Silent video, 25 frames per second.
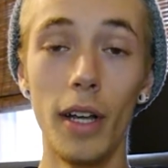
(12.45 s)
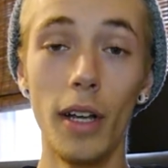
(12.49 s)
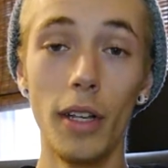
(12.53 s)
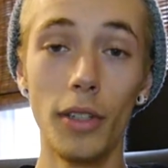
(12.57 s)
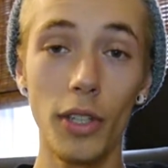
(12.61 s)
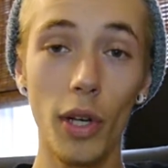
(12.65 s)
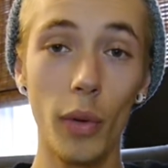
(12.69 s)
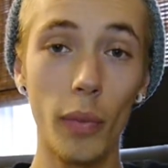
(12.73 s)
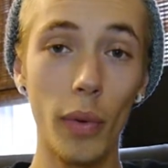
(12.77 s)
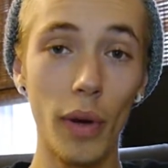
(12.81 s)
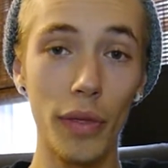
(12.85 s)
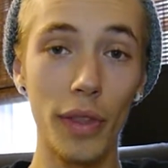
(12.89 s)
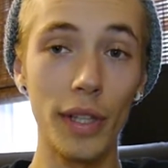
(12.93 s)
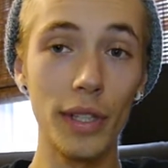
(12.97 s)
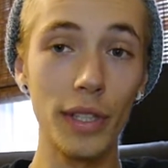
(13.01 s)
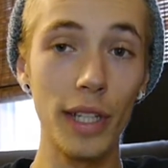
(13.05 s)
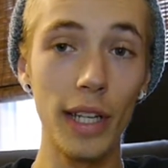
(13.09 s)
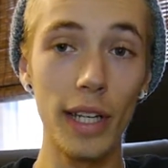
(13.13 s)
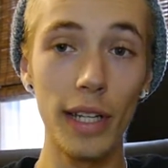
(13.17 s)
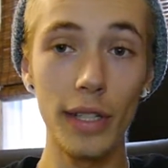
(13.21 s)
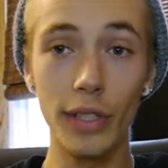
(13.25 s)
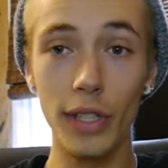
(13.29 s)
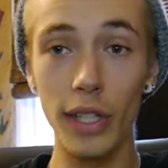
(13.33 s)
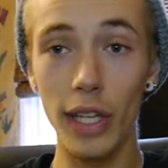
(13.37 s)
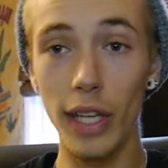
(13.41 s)
So what this
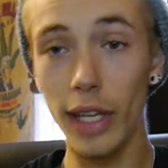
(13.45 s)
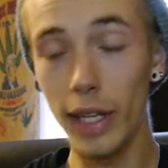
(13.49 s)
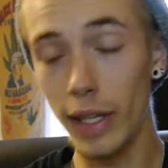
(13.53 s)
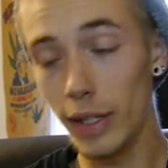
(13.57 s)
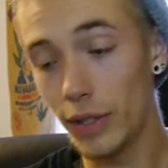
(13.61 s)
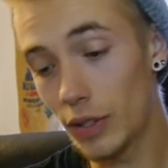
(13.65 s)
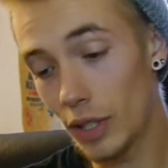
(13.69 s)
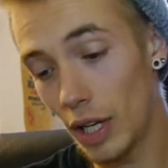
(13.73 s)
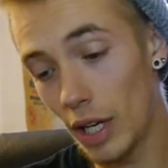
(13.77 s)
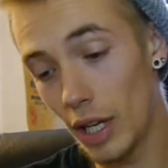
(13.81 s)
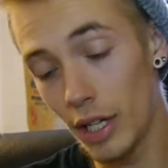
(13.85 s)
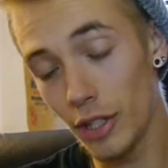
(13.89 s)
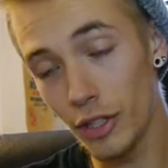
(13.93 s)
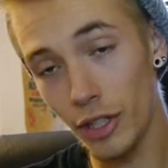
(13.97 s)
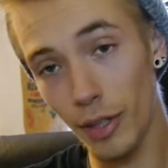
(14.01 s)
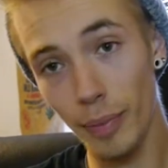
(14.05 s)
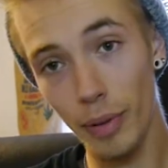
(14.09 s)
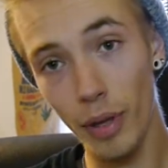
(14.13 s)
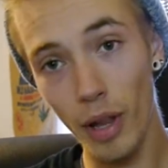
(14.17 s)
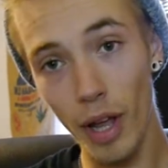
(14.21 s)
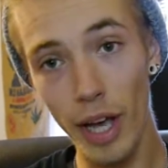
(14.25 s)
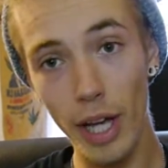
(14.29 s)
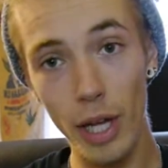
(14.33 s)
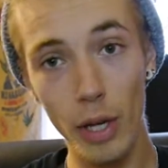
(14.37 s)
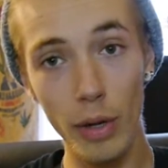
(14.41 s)
is
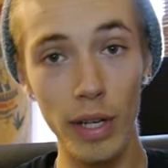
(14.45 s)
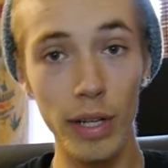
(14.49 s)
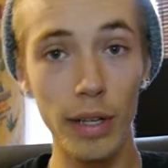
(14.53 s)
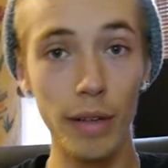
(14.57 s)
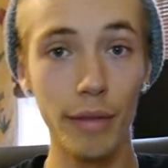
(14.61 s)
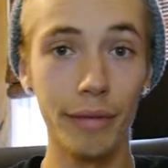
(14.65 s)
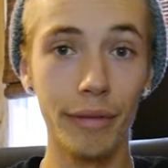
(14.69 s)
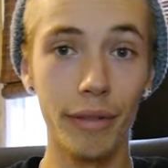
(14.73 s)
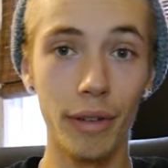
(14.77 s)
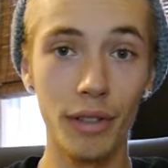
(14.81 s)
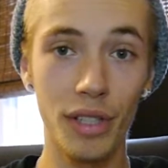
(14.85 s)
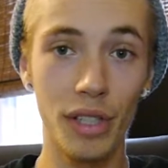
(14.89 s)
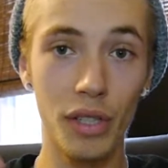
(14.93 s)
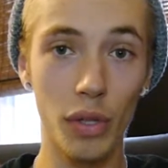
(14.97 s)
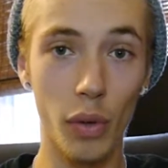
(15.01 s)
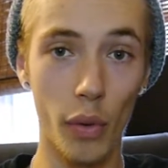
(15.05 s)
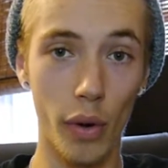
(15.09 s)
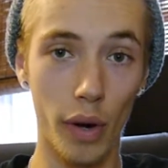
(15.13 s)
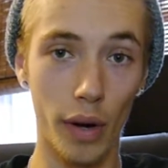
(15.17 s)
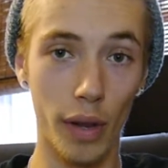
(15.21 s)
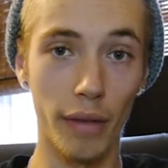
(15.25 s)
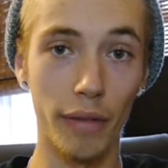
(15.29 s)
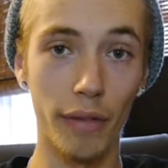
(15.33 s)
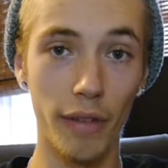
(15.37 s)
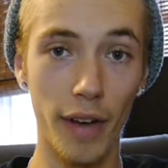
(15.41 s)
supply unit versus
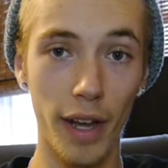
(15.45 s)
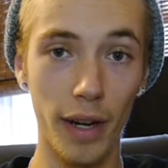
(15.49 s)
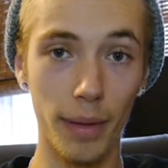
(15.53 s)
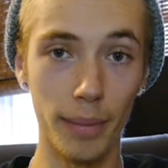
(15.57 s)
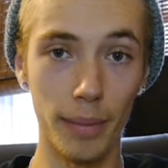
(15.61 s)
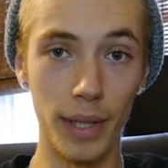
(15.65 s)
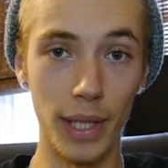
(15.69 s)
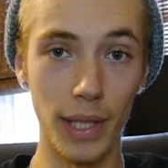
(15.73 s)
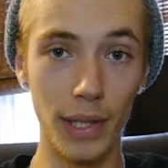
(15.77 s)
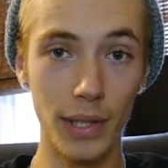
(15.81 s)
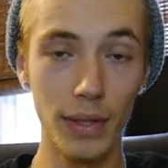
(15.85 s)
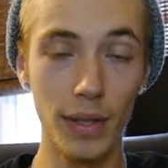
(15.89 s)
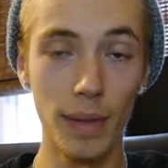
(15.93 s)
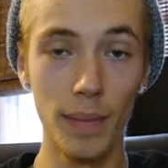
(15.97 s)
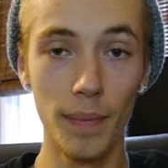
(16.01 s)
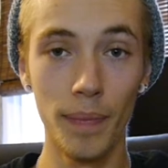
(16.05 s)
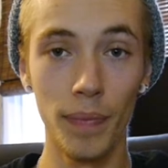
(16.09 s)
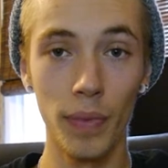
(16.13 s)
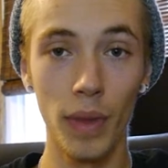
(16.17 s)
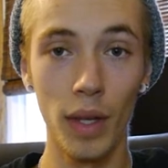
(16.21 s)
Horn of the Phantom Beast.